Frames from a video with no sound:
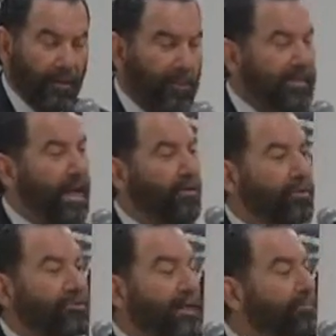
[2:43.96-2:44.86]
Let me tell
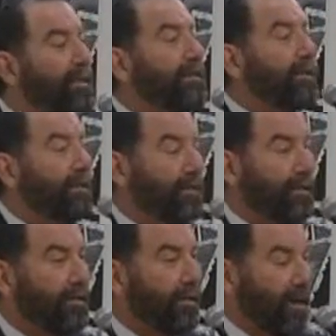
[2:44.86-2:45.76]
you something
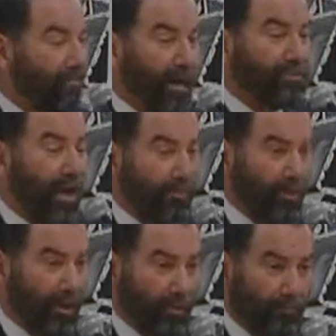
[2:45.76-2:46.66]
about John
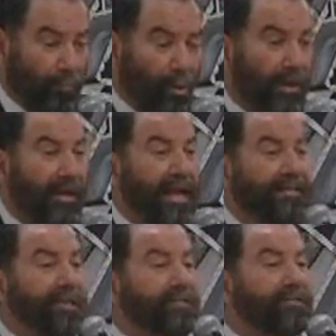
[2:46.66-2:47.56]
Moreno. Born in
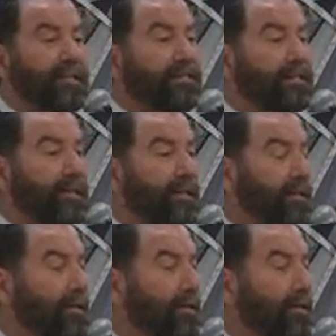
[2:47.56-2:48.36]
1960